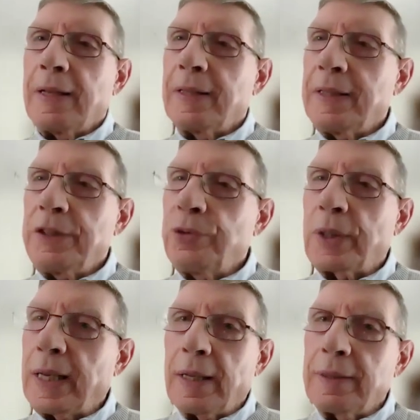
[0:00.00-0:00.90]
You
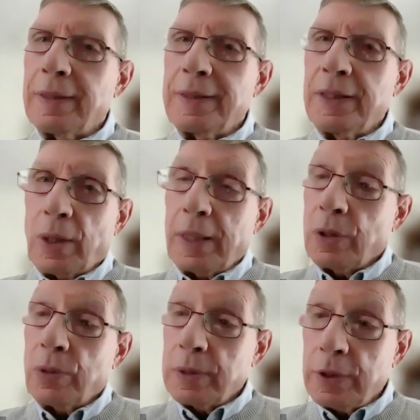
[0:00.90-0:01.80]
can't, I
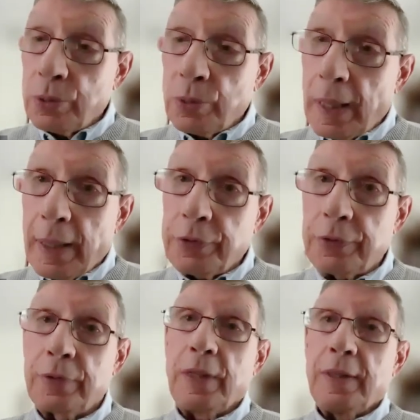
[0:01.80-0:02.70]
know in the
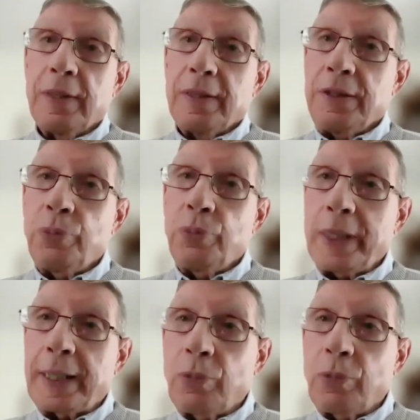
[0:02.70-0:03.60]
US,
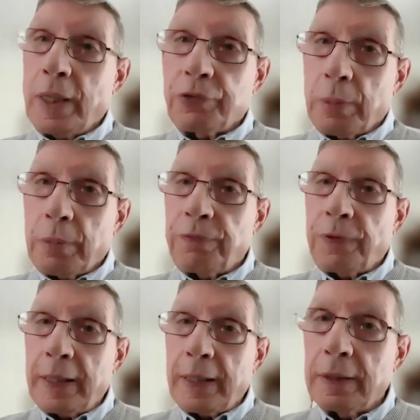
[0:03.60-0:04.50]
we have trouble
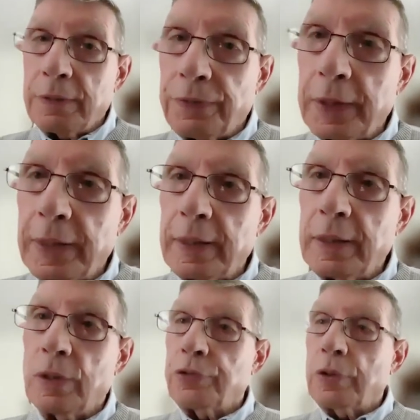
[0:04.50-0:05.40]
funding
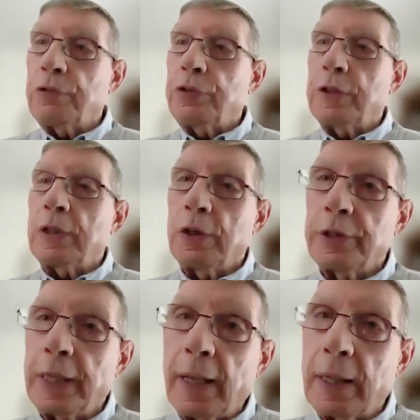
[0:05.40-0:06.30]
or servicing our
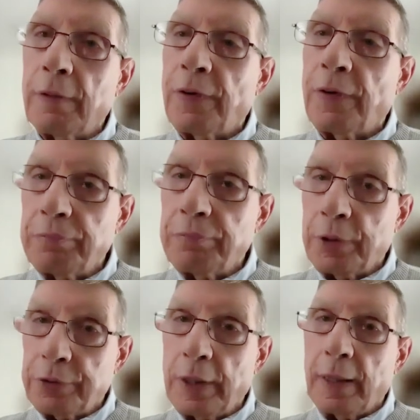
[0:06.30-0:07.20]
debt at
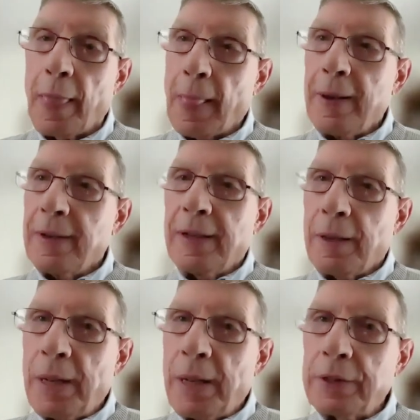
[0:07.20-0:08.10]
5%.
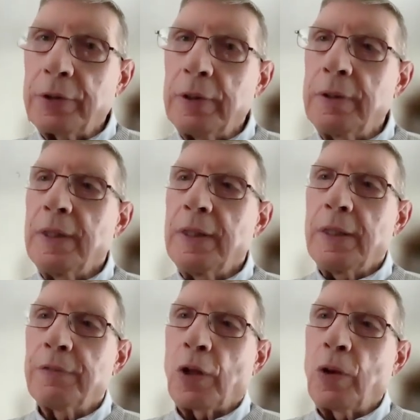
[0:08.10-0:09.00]
imagine
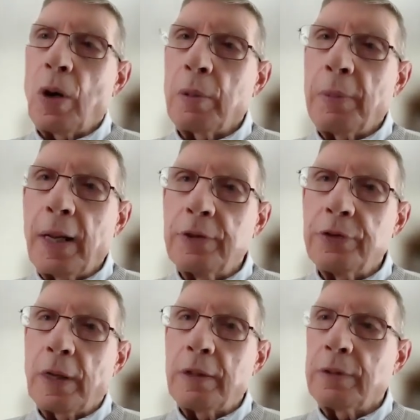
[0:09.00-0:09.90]
if the long bonds at,